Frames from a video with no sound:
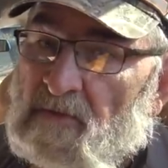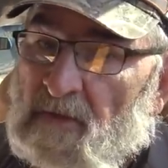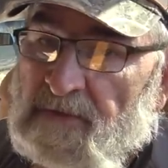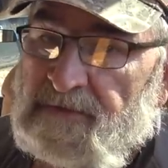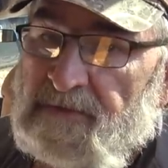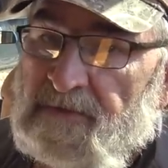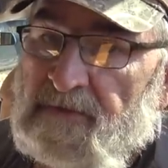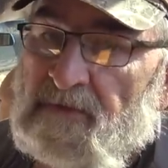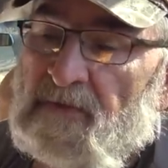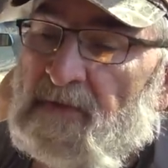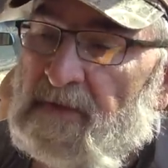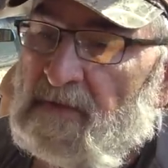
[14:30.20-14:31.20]
to what you're
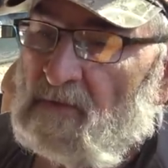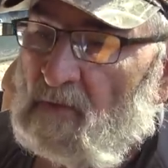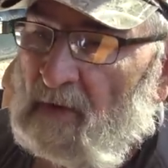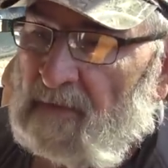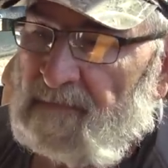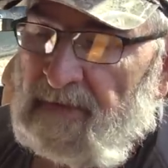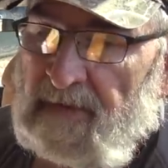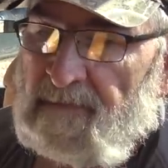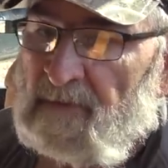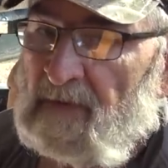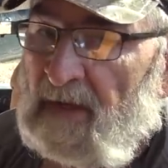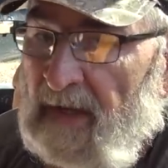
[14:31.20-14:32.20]
doing, what
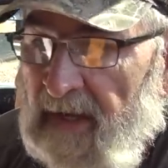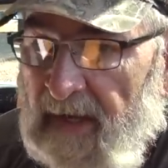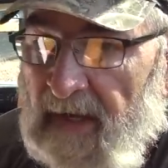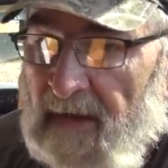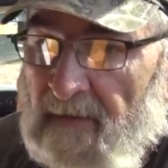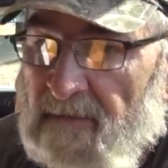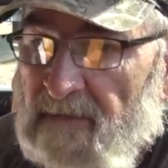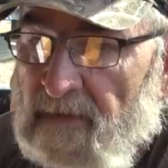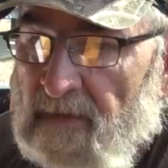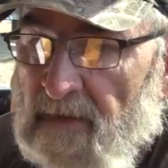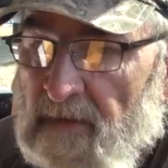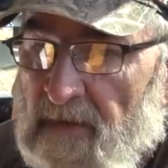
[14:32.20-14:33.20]
people have,
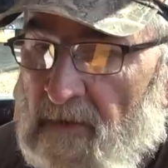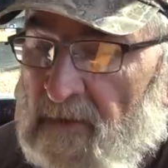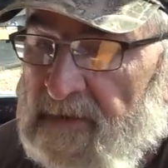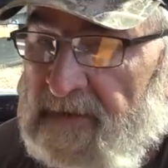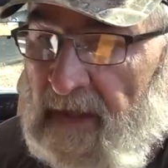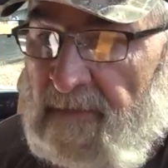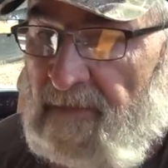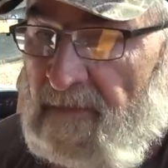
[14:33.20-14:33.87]
what type